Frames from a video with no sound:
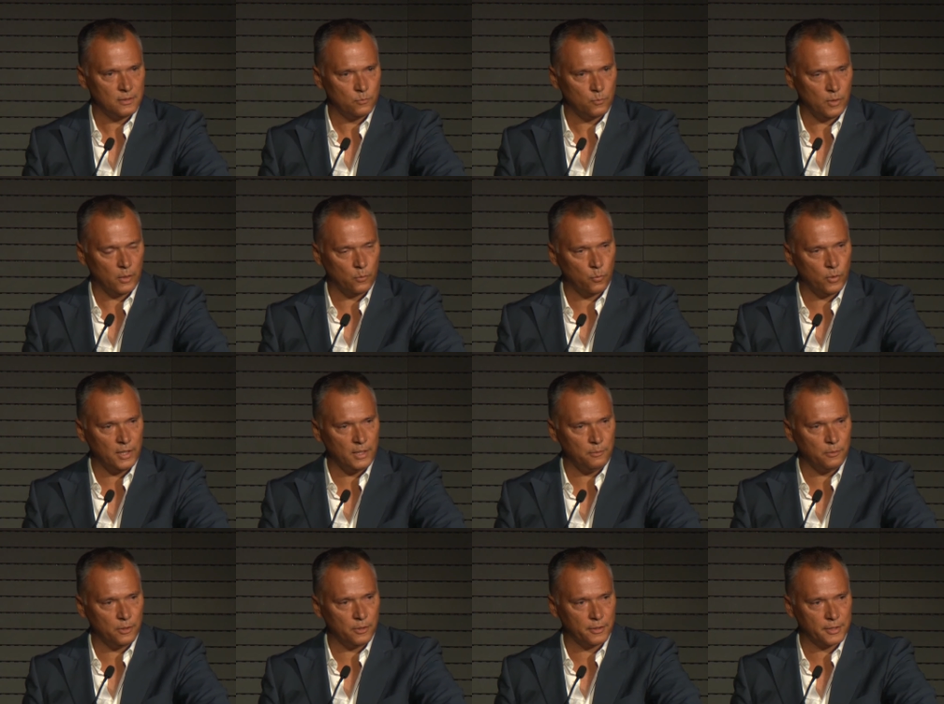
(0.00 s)
where we
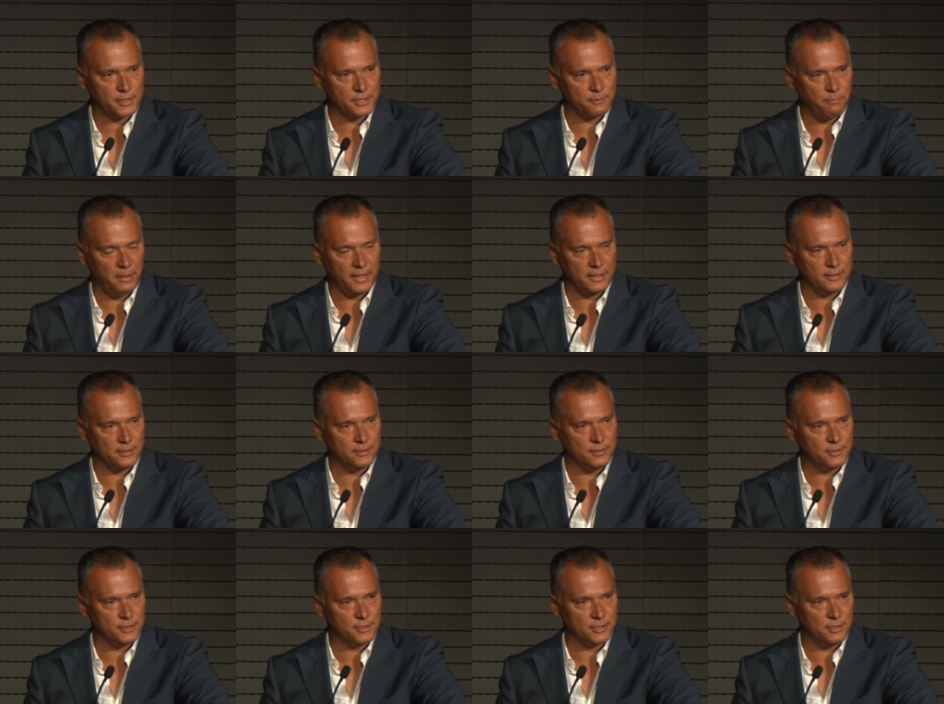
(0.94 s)
were
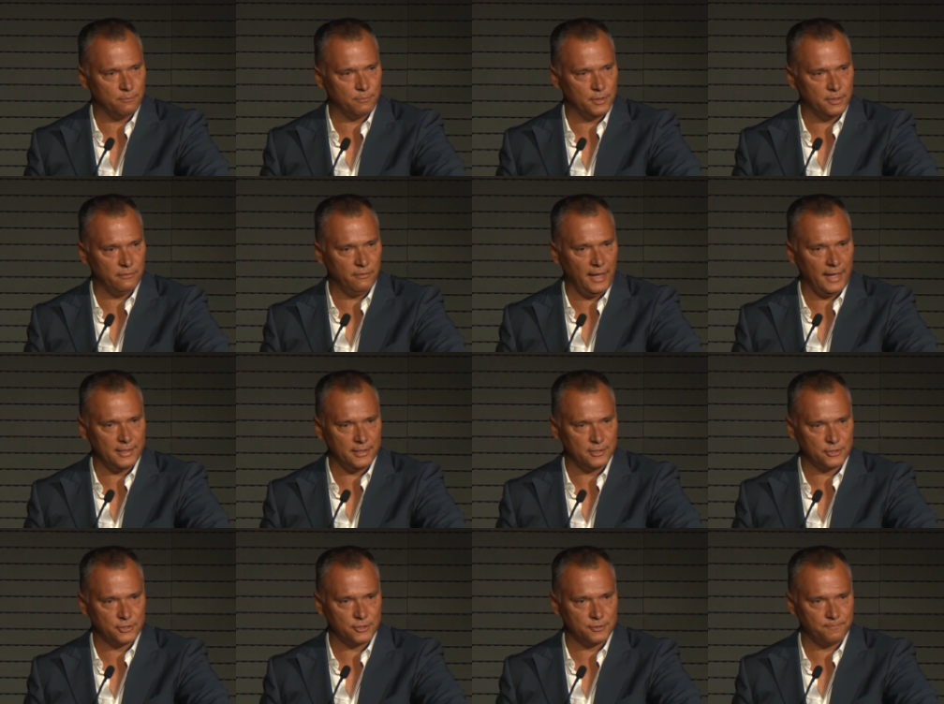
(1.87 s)
expected to simply
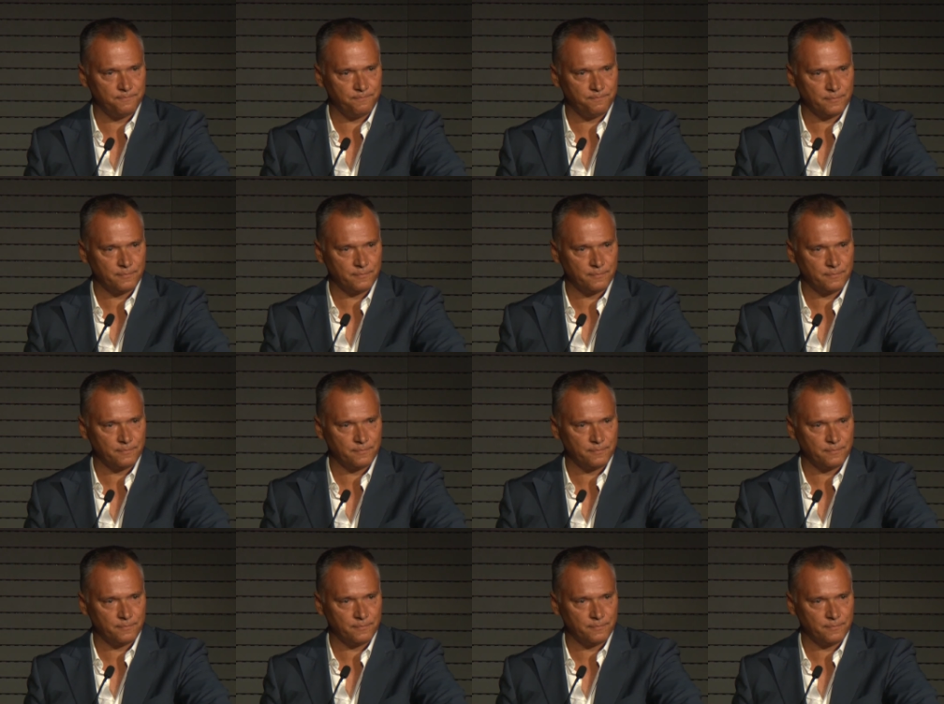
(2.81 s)
vanish.